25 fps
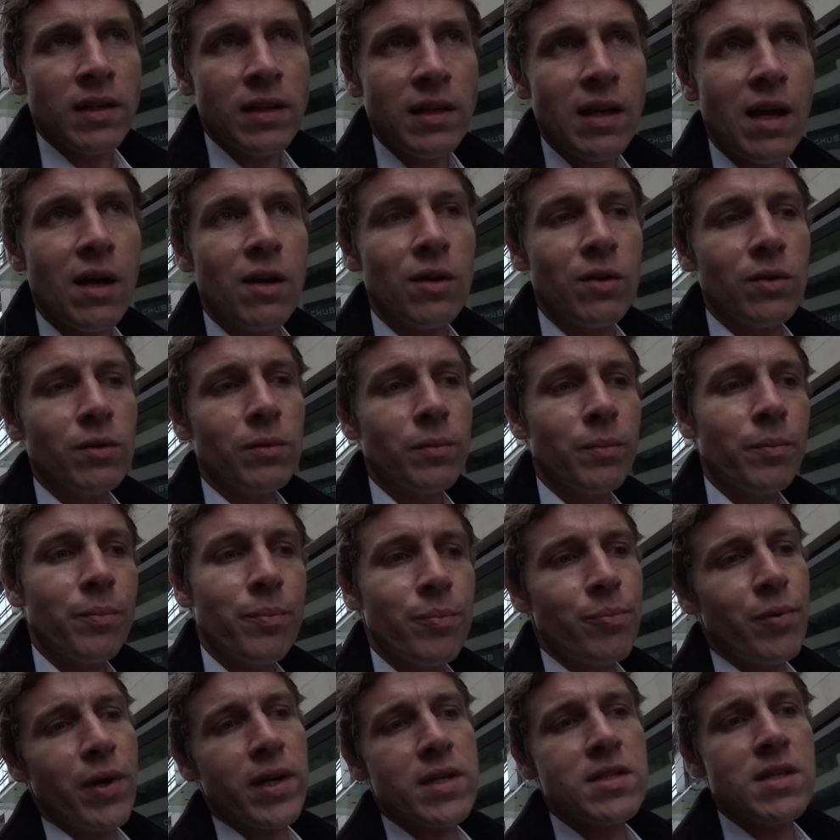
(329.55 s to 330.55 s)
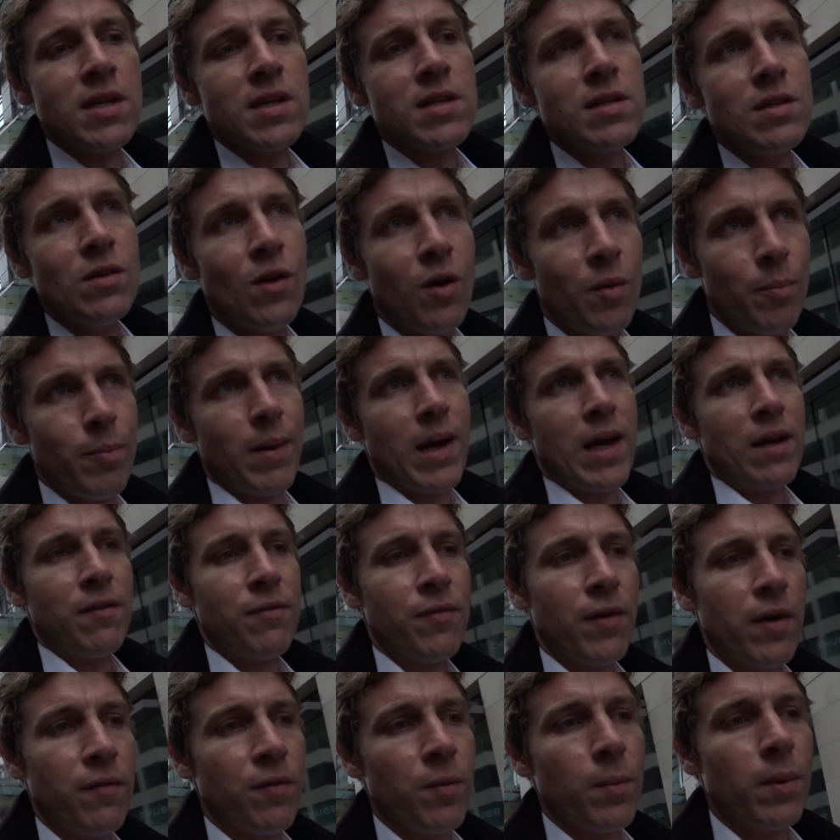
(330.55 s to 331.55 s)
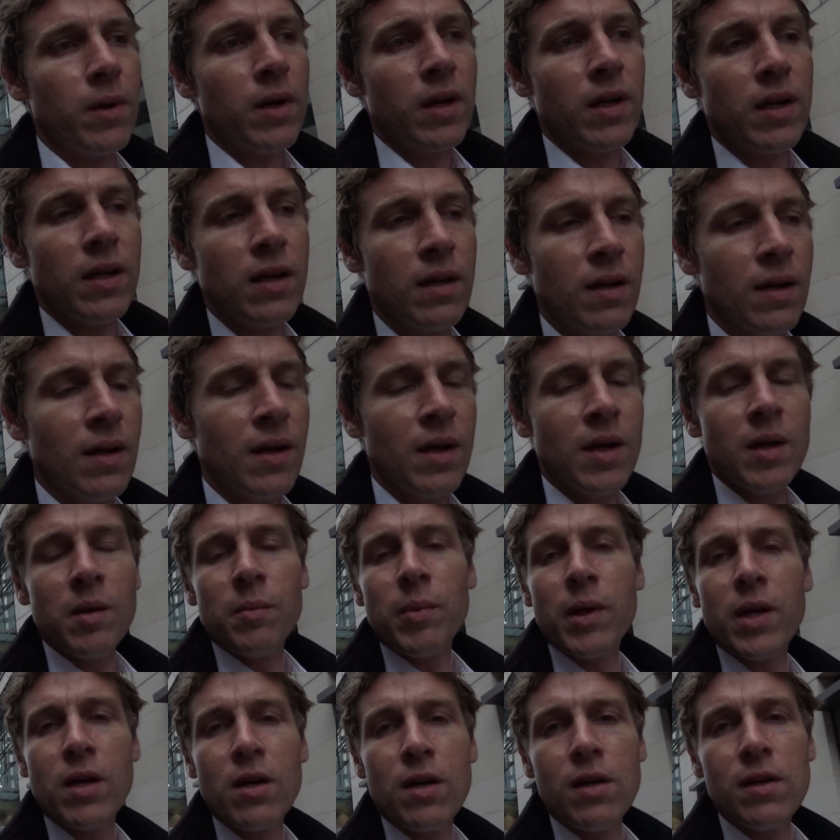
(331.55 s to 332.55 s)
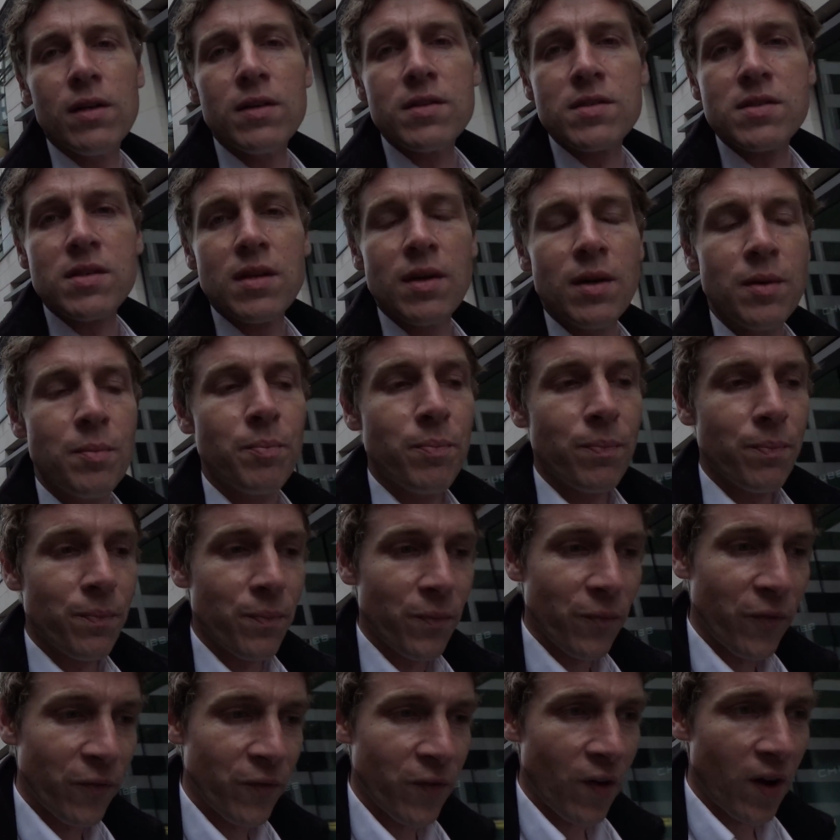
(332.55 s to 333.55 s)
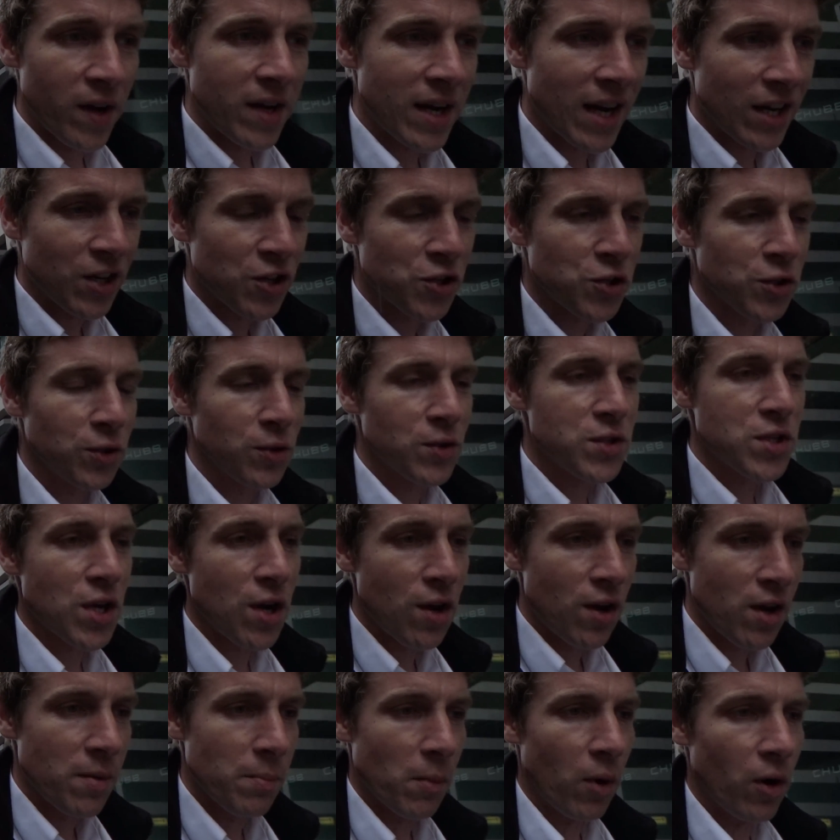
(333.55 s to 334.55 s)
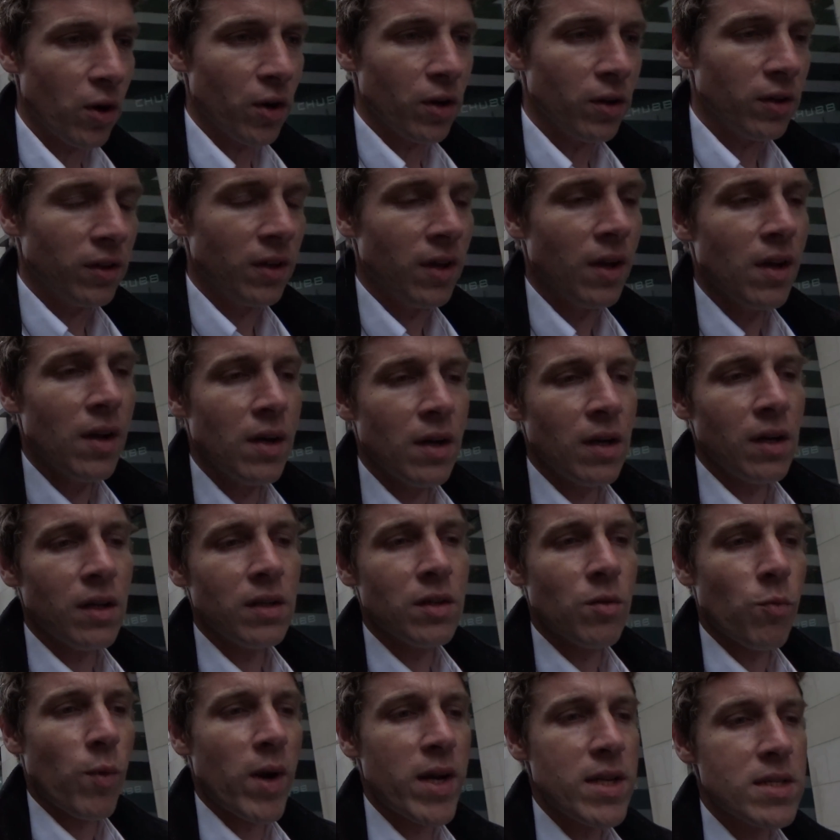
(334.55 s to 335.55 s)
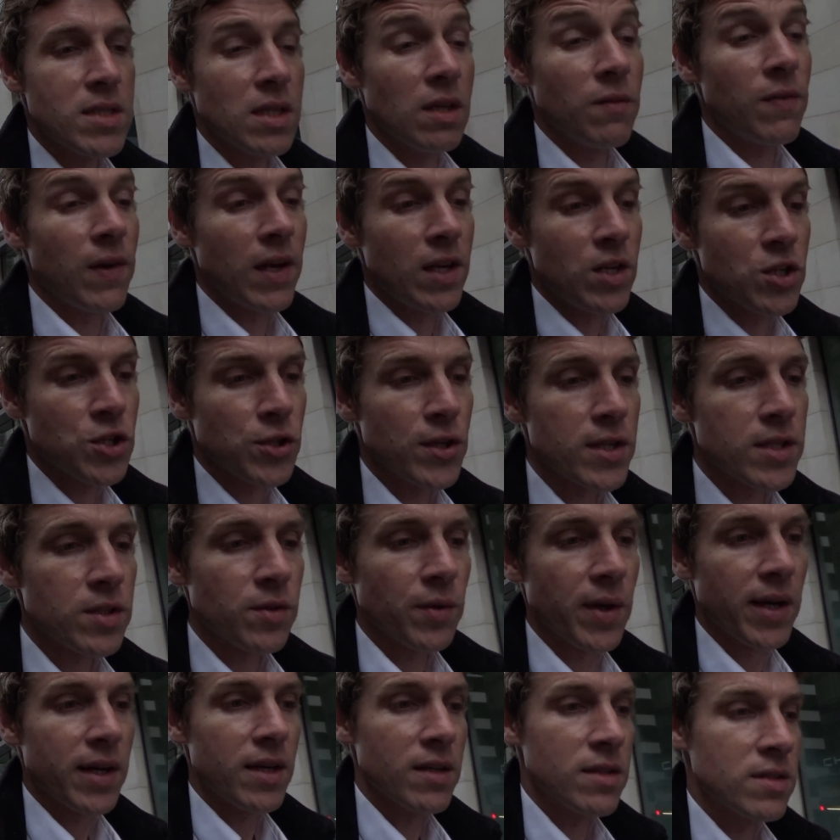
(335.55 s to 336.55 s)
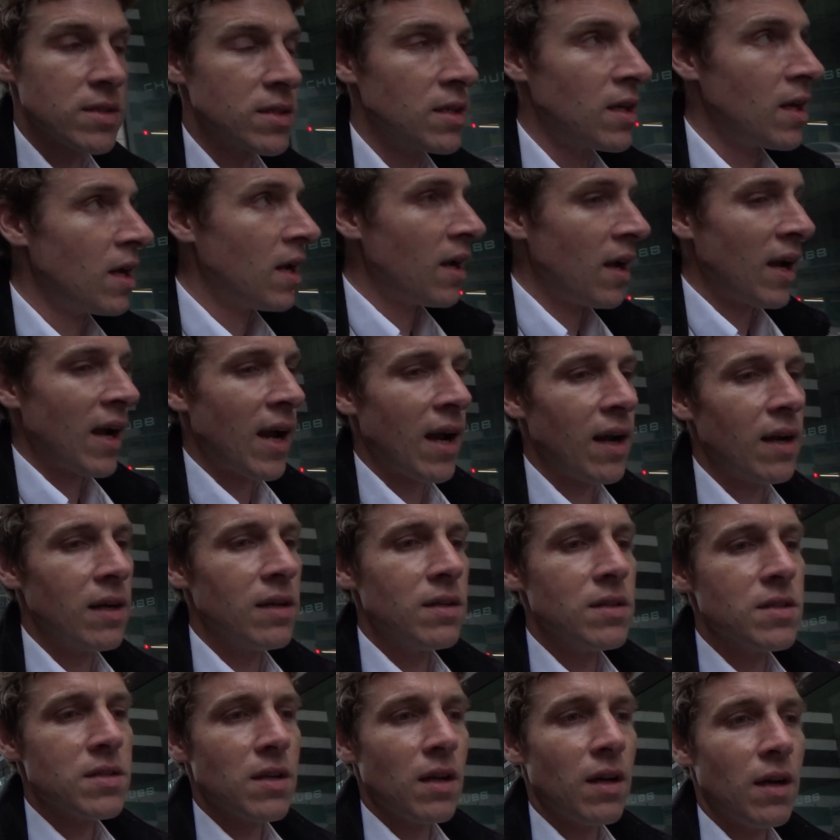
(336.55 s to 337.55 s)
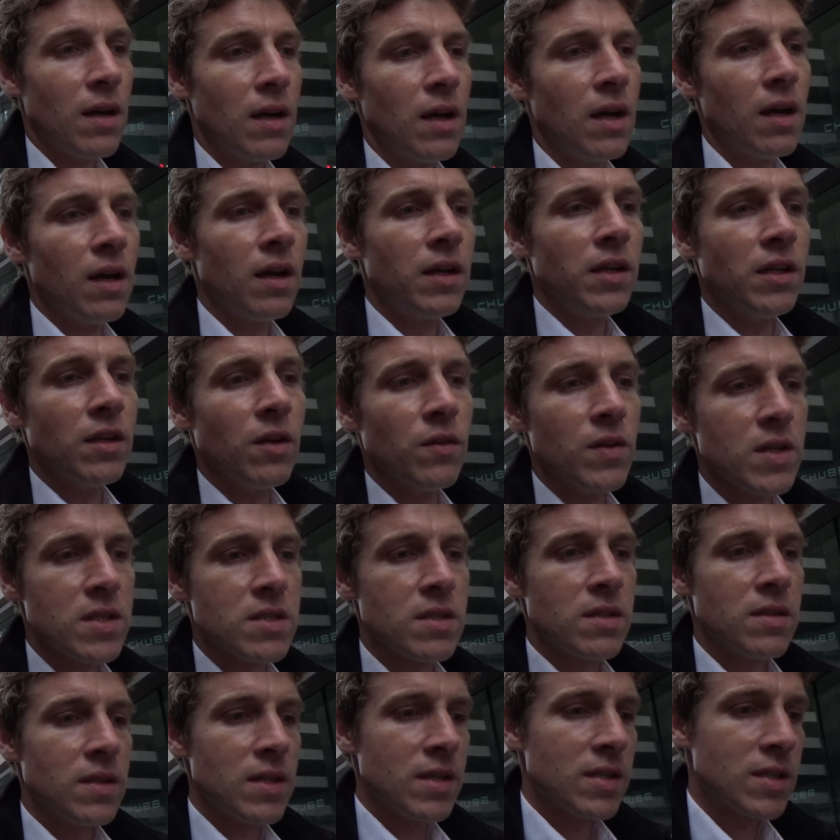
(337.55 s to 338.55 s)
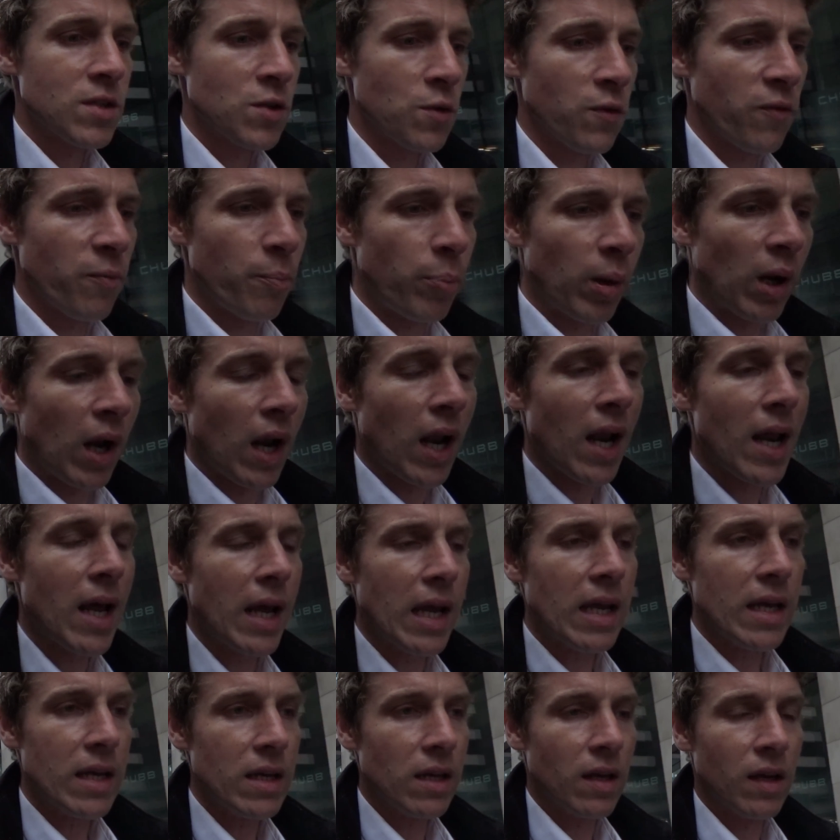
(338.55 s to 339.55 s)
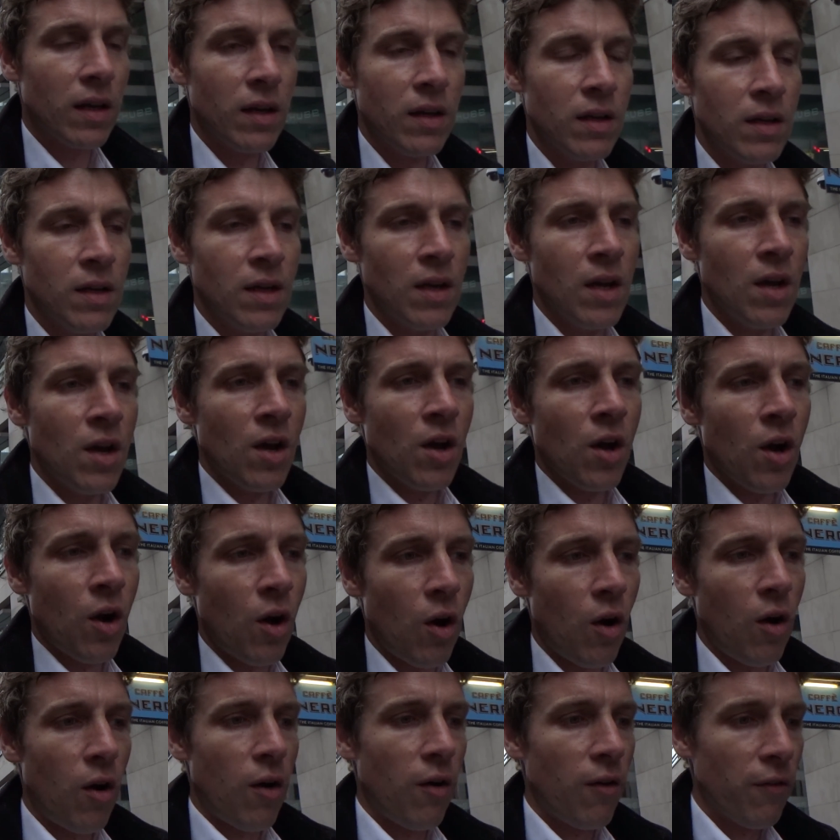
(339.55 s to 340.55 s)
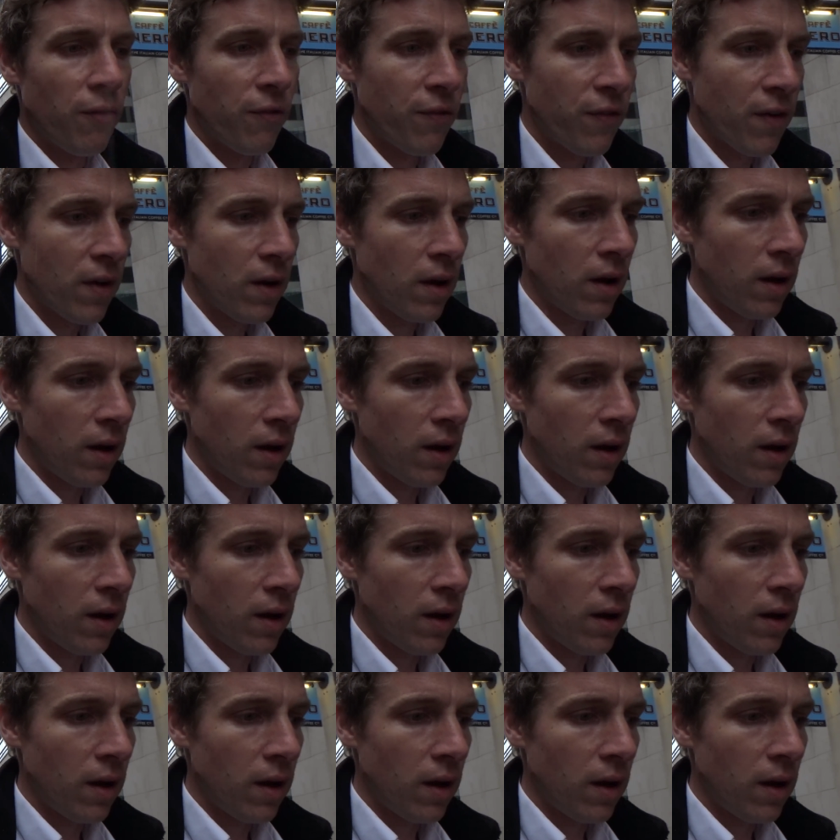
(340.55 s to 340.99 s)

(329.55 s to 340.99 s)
No, Brexit is not bad for everybody, because financial turmoil and the raising of interest rates and this sort of plague of